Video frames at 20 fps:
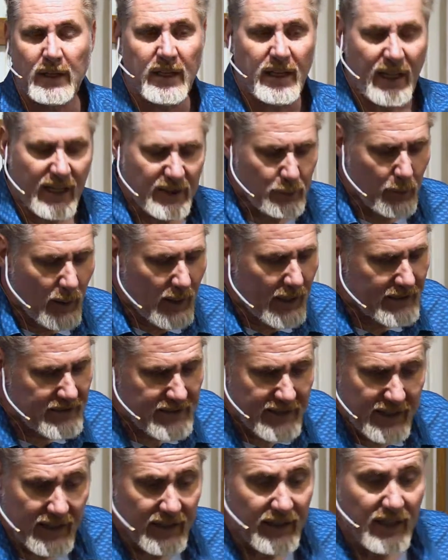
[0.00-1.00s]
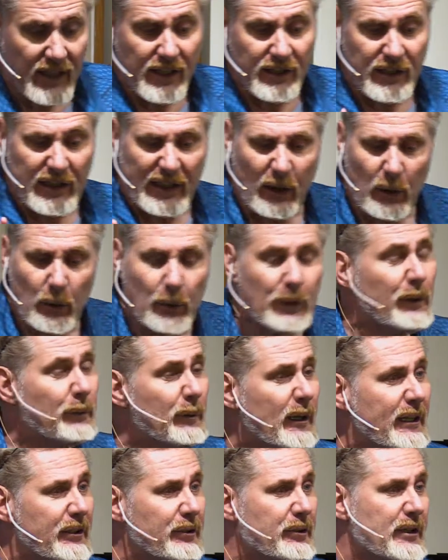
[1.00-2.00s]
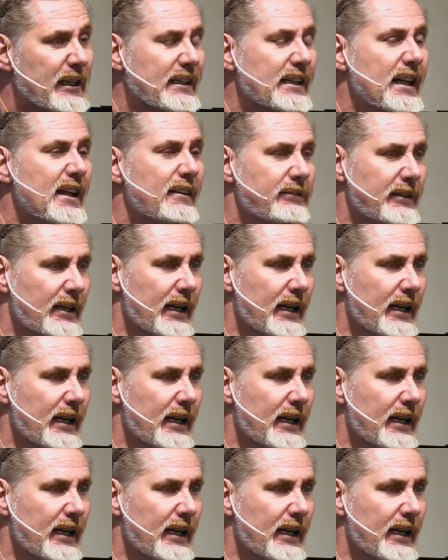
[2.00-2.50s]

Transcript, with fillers: That's why I say the only way you can love